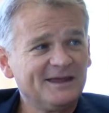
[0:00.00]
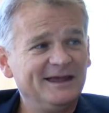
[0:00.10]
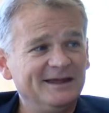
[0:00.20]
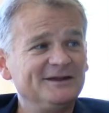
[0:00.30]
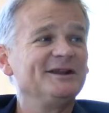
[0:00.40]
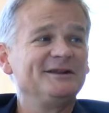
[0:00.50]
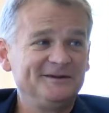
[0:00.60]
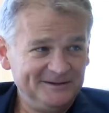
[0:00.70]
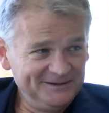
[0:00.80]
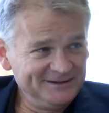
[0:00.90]
and then it.
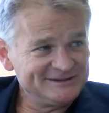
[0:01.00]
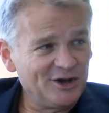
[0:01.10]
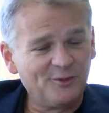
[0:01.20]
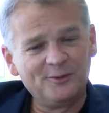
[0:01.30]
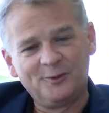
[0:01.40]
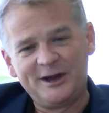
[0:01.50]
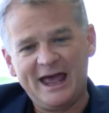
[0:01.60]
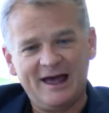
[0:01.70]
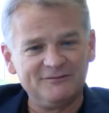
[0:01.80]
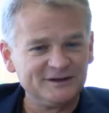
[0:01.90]
So we
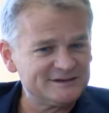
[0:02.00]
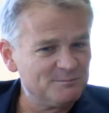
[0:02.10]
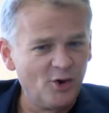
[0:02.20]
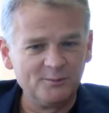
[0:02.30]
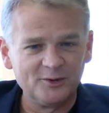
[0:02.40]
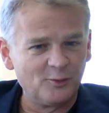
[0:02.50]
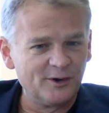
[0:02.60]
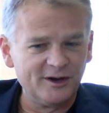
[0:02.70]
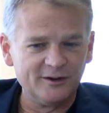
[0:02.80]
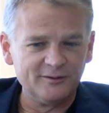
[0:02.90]
have this moment
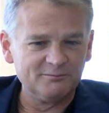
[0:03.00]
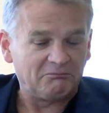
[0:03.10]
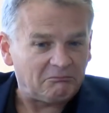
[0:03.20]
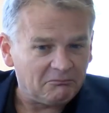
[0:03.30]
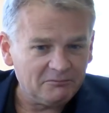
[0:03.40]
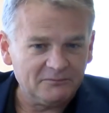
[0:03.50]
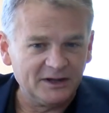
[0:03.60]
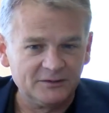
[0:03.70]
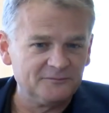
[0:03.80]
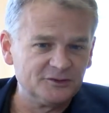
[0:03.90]
where,
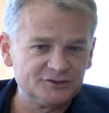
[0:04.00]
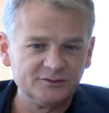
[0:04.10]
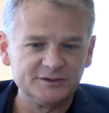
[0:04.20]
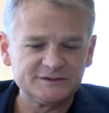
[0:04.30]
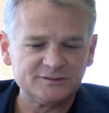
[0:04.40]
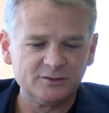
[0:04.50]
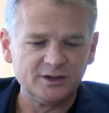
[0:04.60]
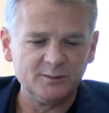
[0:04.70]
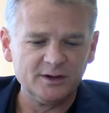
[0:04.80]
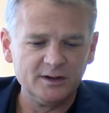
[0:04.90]
in the future in the
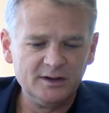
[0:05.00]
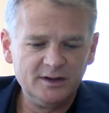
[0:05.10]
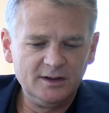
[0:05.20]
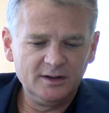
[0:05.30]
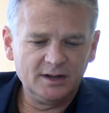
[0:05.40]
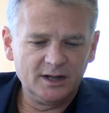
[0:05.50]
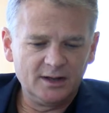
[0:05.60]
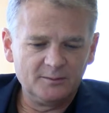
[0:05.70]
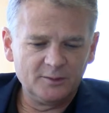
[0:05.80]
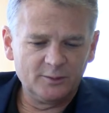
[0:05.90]
story, where
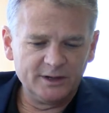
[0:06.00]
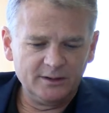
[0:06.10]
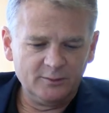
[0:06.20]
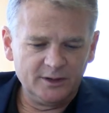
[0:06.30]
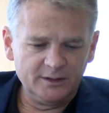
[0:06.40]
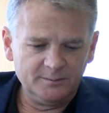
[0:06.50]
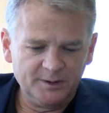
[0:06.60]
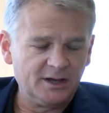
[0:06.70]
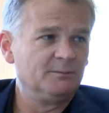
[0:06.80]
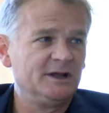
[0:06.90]
um, we we
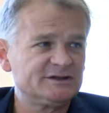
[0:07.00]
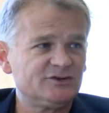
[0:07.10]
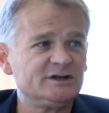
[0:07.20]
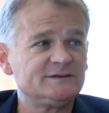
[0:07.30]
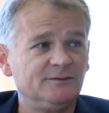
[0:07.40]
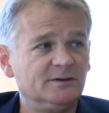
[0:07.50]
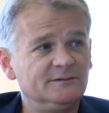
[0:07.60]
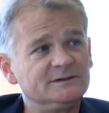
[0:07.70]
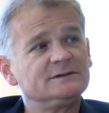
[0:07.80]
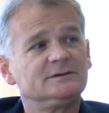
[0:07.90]
become less trustful
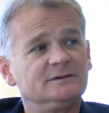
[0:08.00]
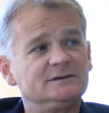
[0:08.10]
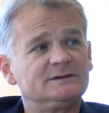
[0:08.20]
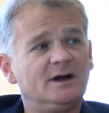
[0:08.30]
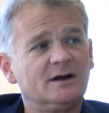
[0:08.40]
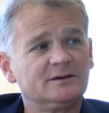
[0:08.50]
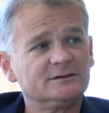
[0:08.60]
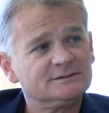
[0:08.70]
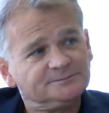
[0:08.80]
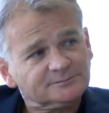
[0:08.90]
of these these
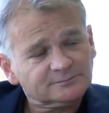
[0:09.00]
doctors,